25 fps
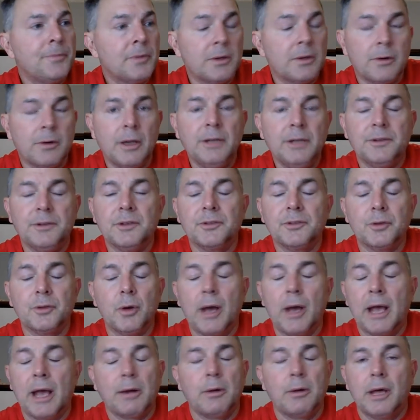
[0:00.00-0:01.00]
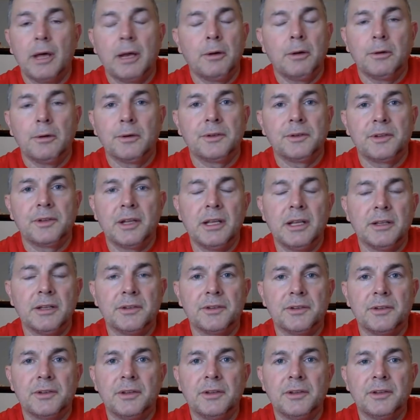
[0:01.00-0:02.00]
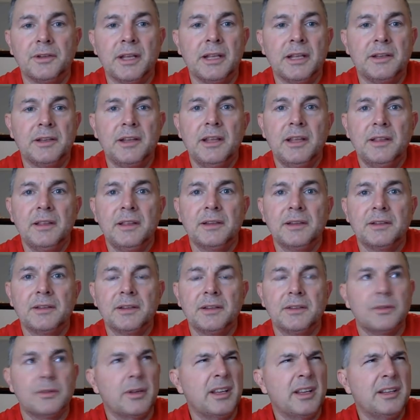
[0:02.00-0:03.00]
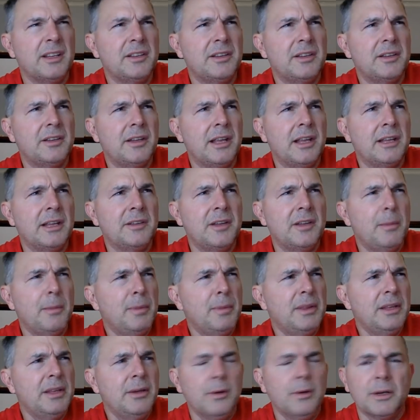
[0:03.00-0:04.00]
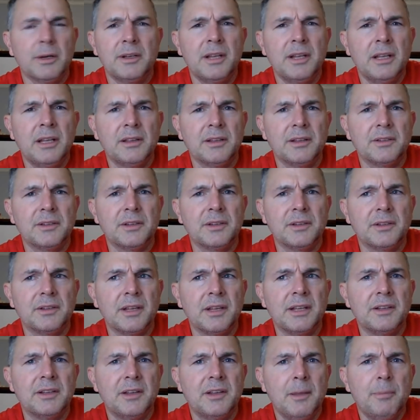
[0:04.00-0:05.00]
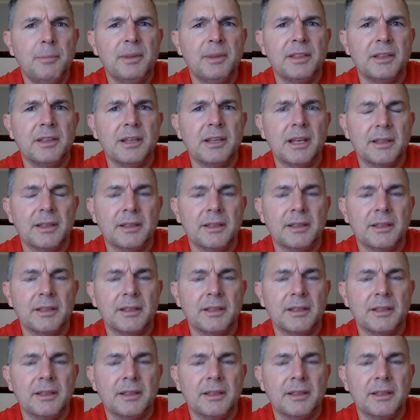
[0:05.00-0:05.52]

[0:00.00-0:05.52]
Crazy. So I don't, I don't understand this, this antithesis, and antipathy or antithesis, antipathy, I